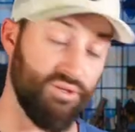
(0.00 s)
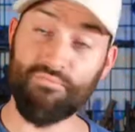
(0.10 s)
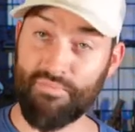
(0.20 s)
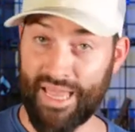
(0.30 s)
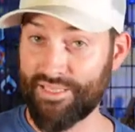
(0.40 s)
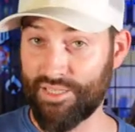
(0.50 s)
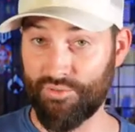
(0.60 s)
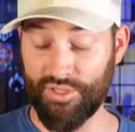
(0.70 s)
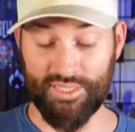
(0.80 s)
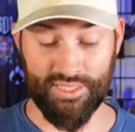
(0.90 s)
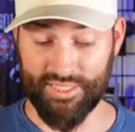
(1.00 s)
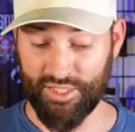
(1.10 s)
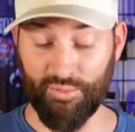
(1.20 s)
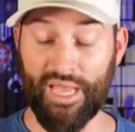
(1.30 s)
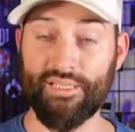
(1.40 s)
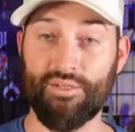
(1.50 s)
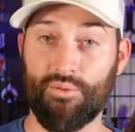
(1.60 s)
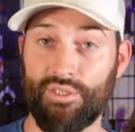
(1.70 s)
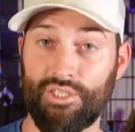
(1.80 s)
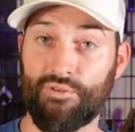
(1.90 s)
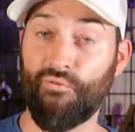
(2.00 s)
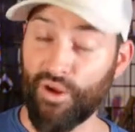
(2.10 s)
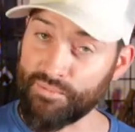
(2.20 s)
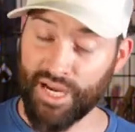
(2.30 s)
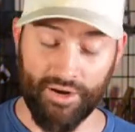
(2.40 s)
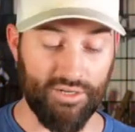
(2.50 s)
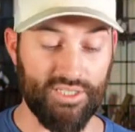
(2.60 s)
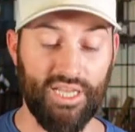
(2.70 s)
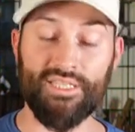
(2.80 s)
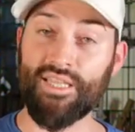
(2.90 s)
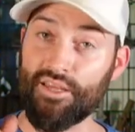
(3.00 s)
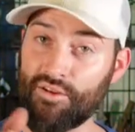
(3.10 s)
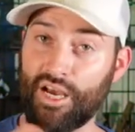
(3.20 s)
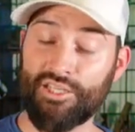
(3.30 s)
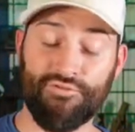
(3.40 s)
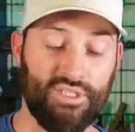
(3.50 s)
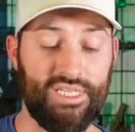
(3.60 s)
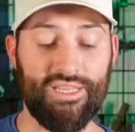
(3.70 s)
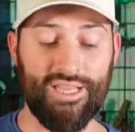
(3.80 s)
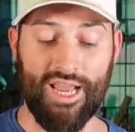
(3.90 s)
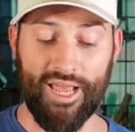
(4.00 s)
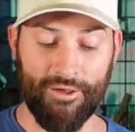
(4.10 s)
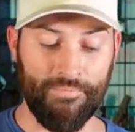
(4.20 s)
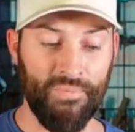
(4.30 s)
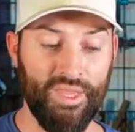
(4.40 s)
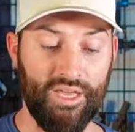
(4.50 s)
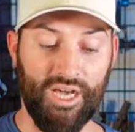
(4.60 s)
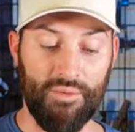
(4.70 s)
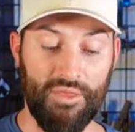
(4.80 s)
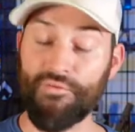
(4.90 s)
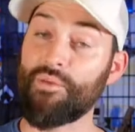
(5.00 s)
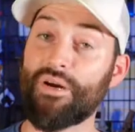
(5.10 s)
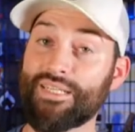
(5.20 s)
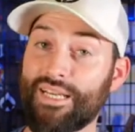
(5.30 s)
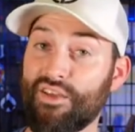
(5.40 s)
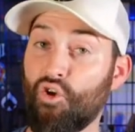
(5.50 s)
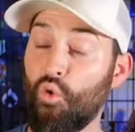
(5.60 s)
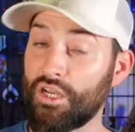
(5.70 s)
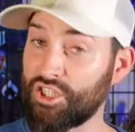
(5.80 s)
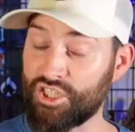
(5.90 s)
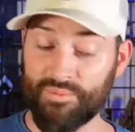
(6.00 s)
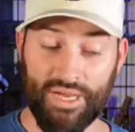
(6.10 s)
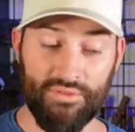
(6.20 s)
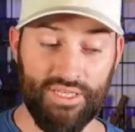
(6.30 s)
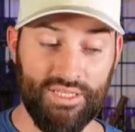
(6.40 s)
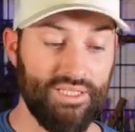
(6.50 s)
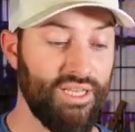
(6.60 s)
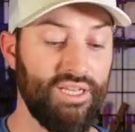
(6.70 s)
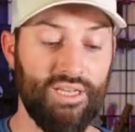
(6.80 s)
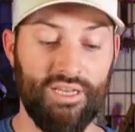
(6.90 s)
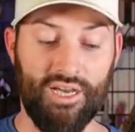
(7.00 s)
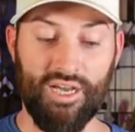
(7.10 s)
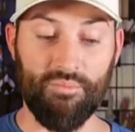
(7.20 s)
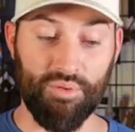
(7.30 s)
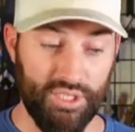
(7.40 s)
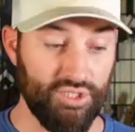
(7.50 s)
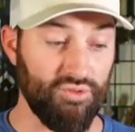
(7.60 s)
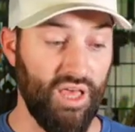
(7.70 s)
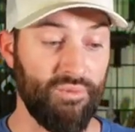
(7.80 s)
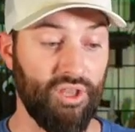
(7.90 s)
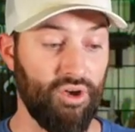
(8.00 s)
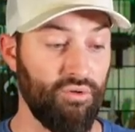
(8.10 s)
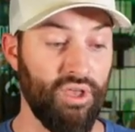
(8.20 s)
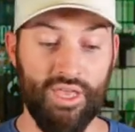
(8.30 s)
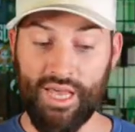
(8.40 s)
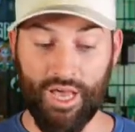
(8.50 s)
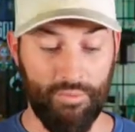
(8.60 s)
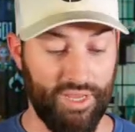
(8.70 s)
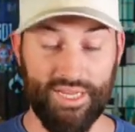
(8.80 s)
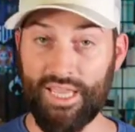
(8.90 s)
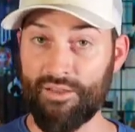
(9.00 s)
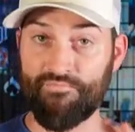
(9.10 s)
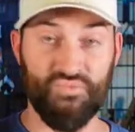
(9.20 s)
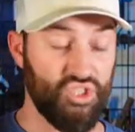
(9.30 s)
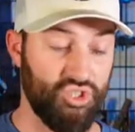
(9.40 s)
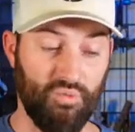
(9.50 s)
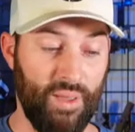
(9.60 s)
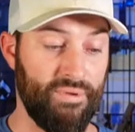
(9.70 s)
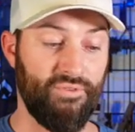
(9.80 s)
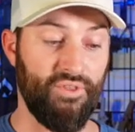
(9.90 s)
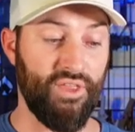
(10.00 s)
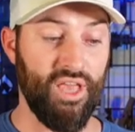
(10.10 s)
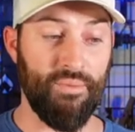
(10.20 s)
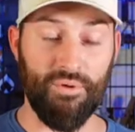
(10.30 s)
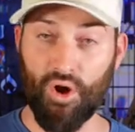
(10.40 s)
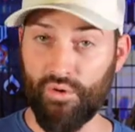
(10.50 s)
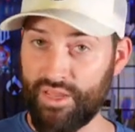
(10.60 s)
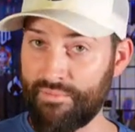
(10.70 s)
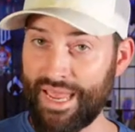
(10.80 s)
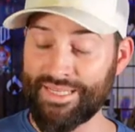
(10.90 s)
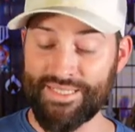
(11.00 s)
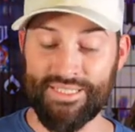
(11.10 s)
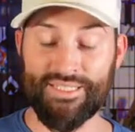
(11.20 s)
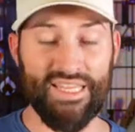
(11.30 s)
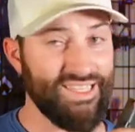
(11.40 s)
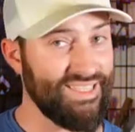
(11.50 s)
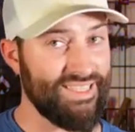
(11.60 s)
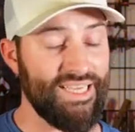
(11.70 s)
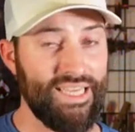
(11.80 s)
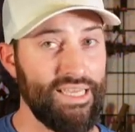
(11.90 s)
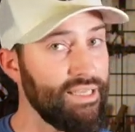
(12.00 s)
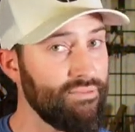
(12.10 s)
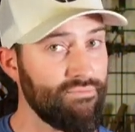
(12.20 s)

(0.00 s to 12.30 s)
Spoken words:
magazine release, the steel magazine releases from Tyrant Designs. Thank you guys for sending that out. If anybody's got any questions about these, please do let me know. Again, just to wrap everything up, OEM magazines, sticky